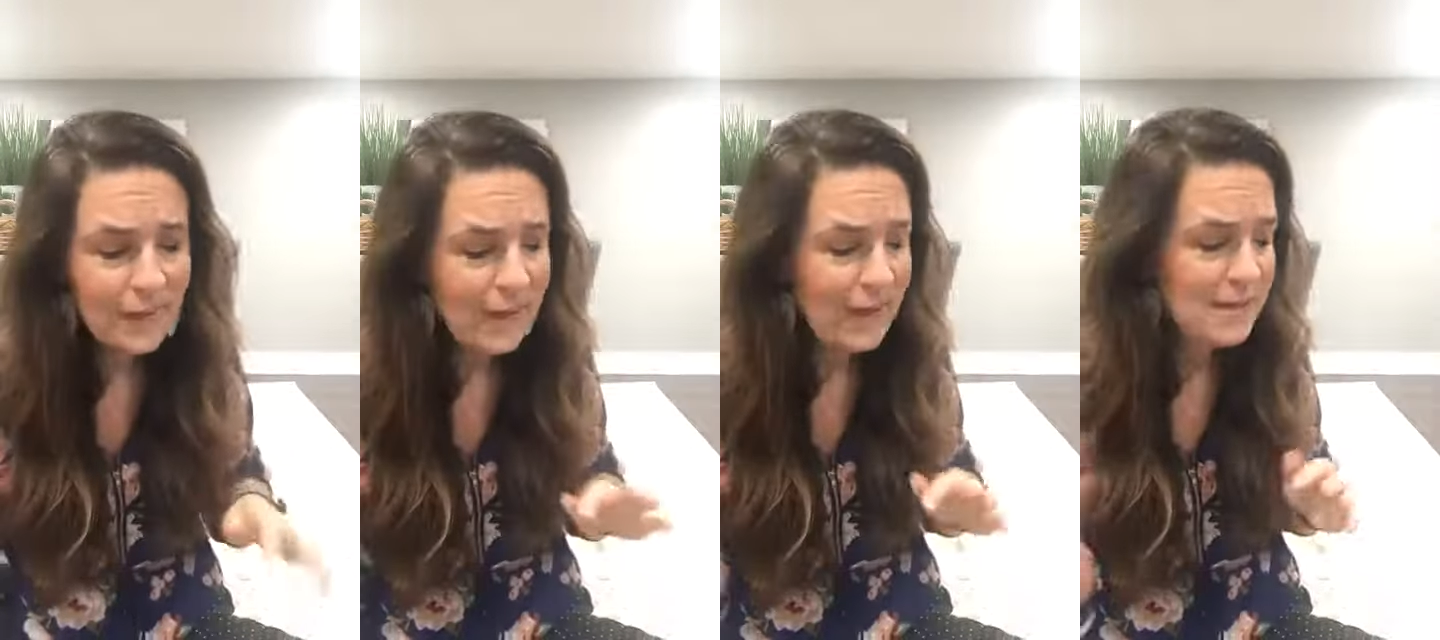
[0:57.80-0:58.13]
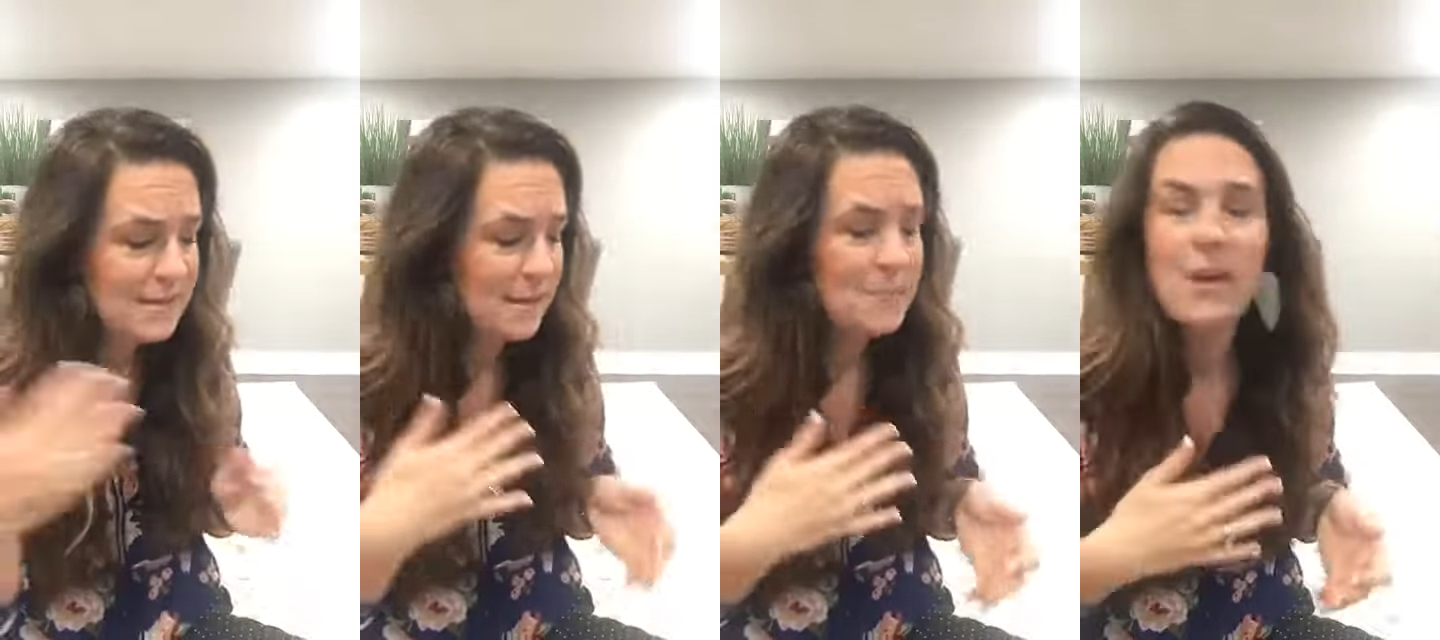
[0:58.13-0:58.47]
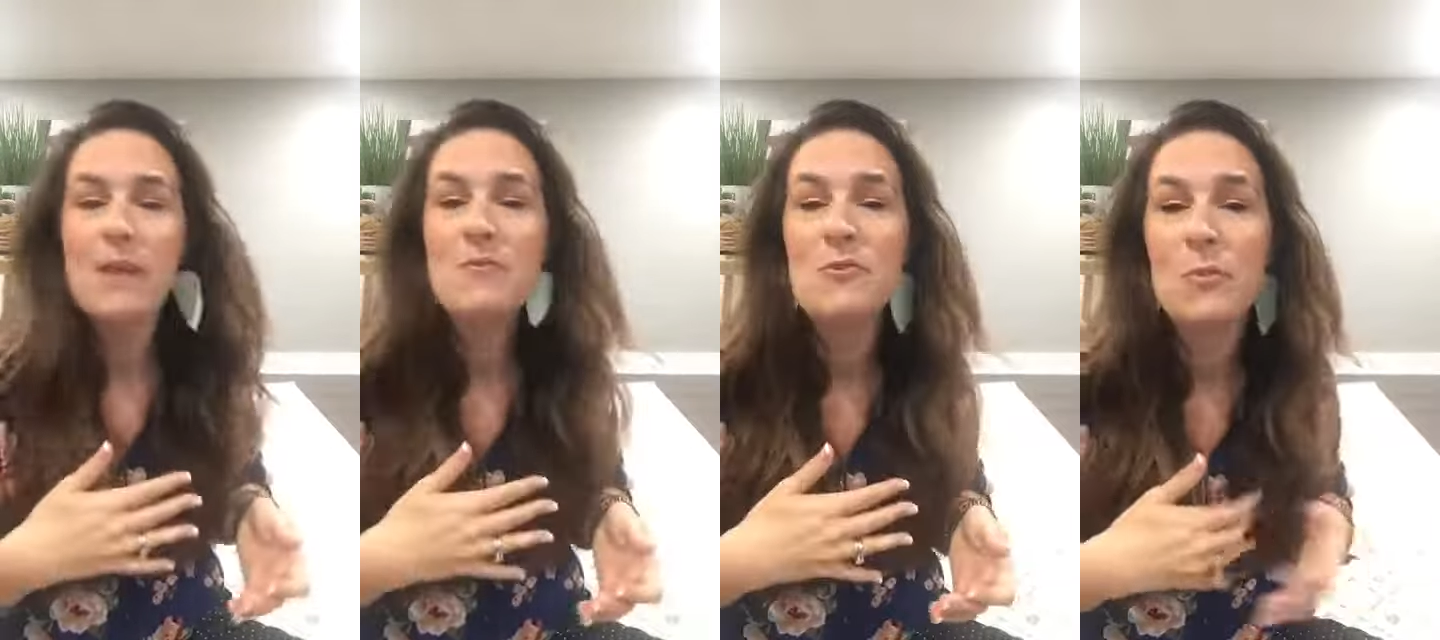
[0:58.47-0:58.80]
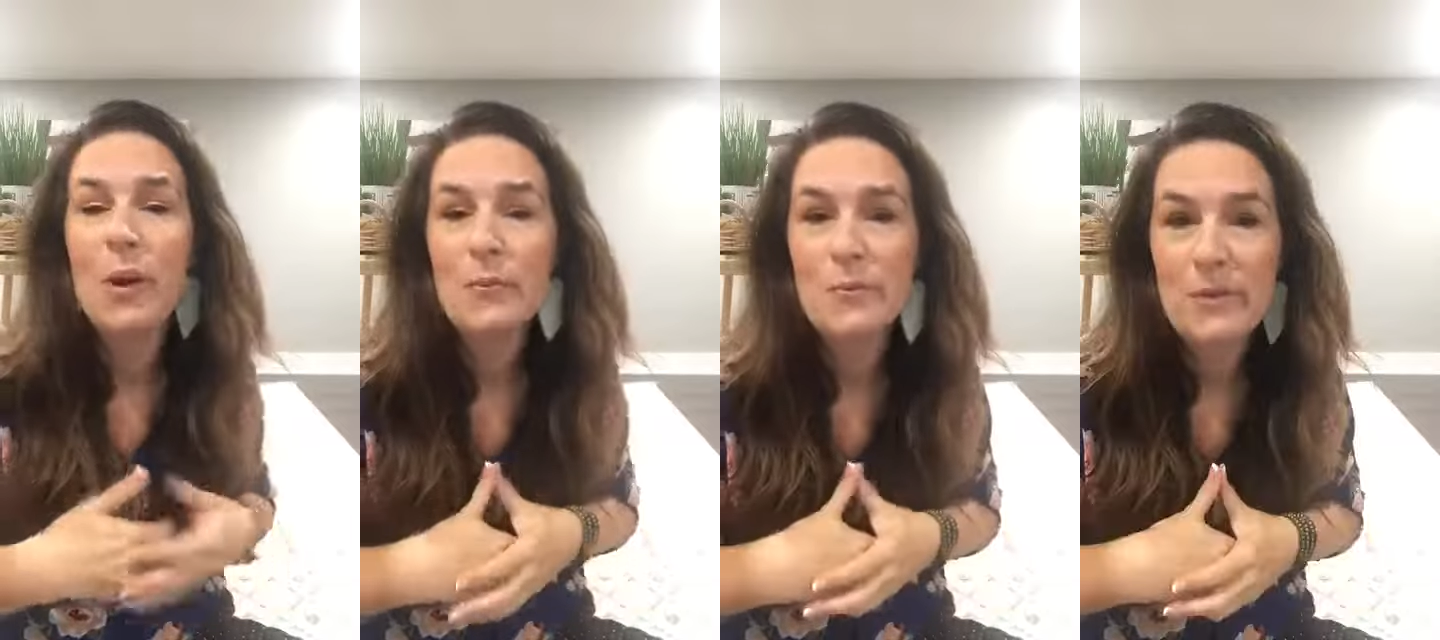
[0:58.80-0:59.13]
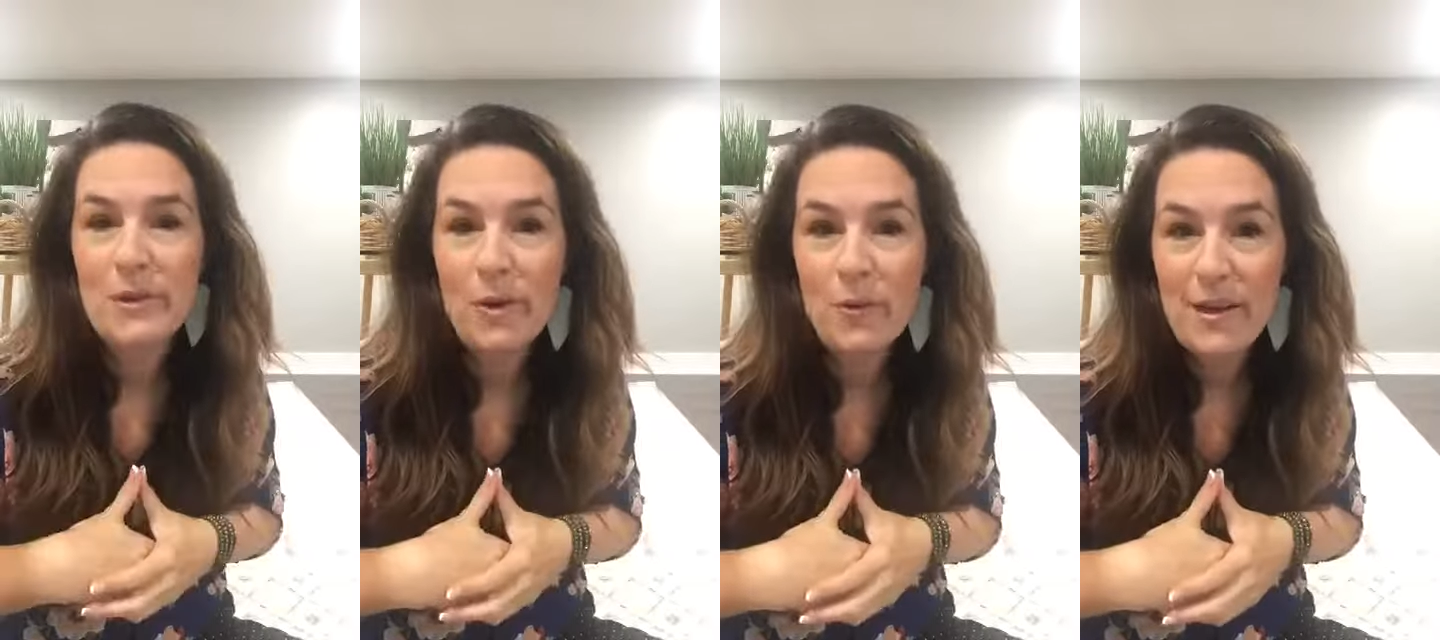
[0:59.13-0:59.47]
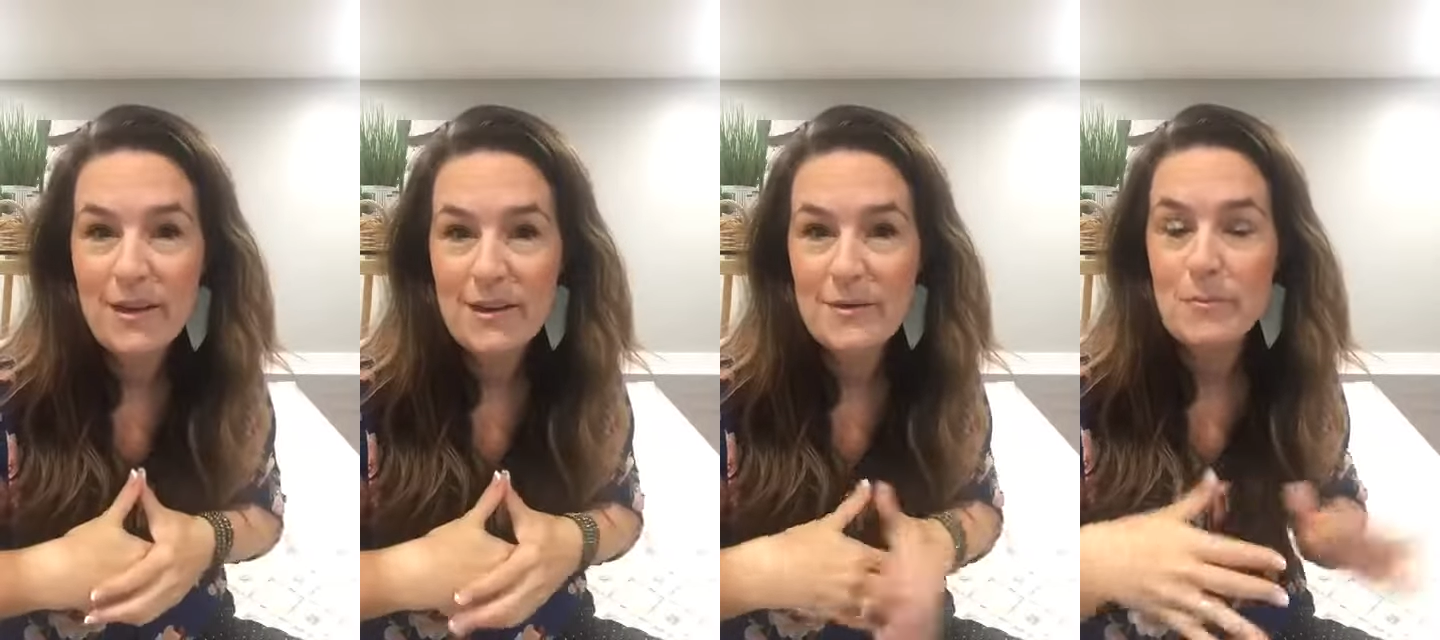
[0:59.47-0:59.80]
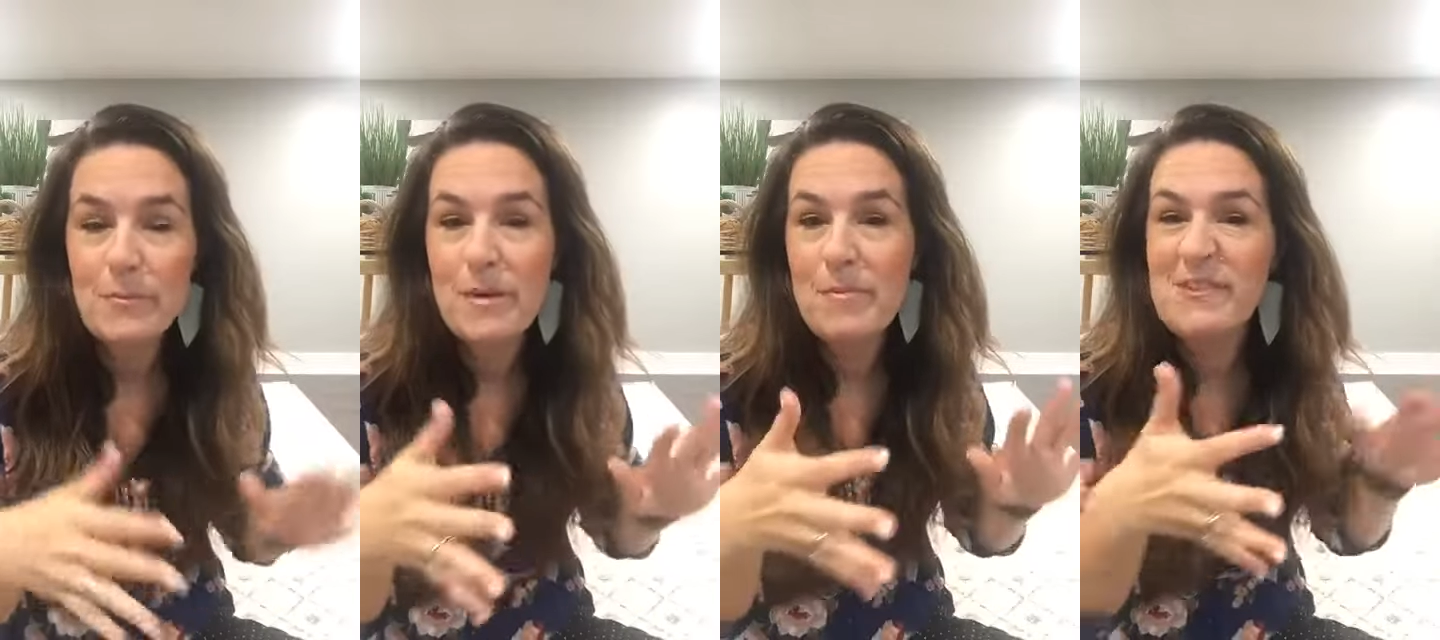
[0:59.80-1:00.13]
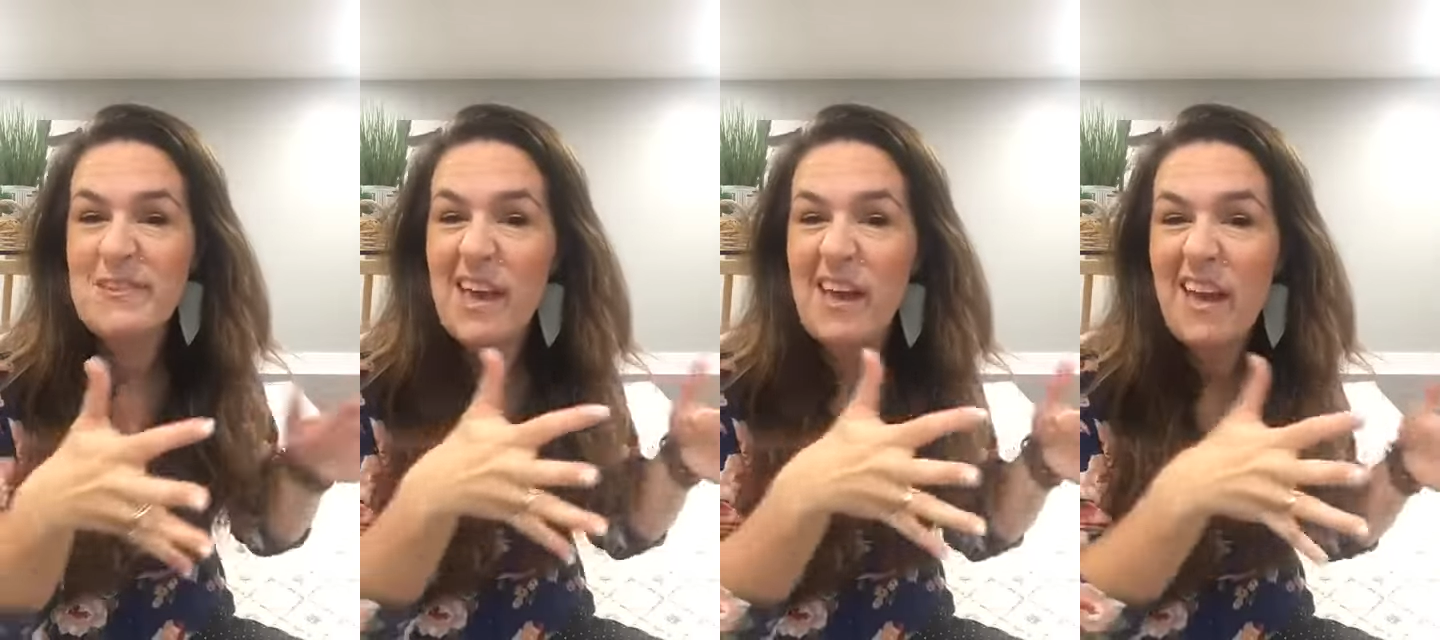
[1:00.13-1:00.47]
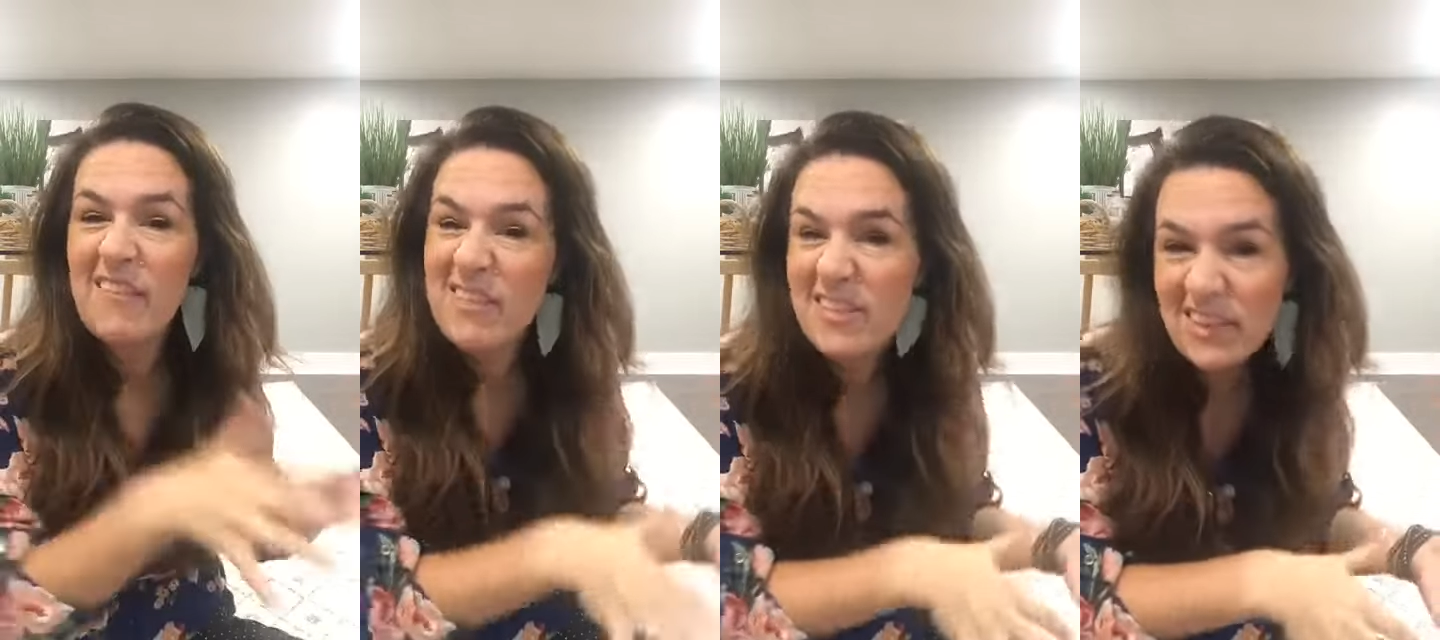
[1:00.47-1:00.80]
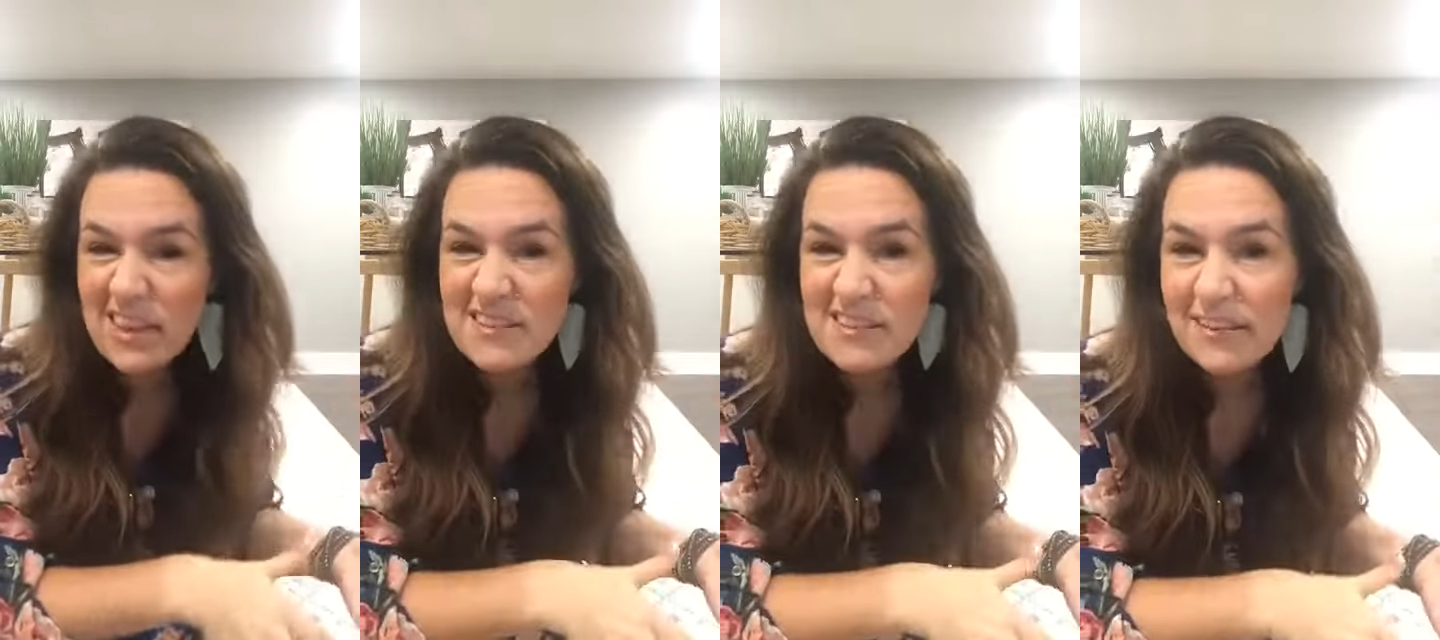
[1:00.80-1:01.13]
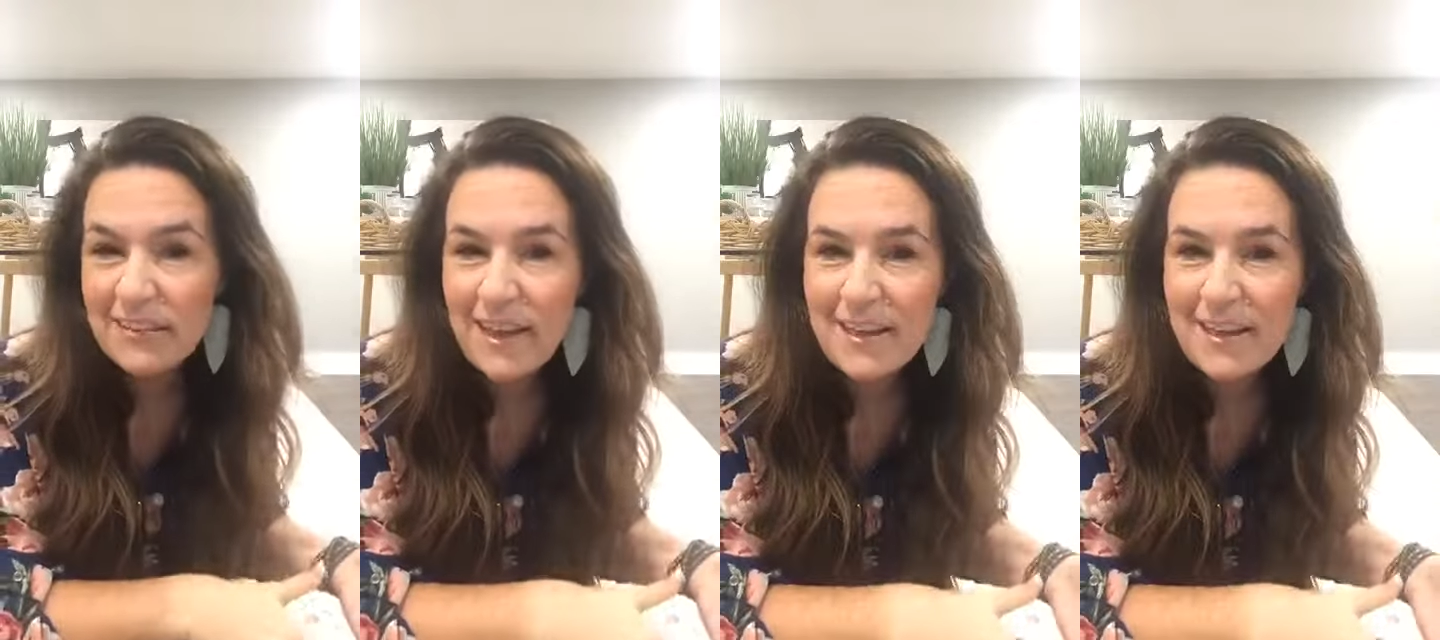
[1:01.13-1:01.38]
and sometimes you probably go in and maybe set heavy things on the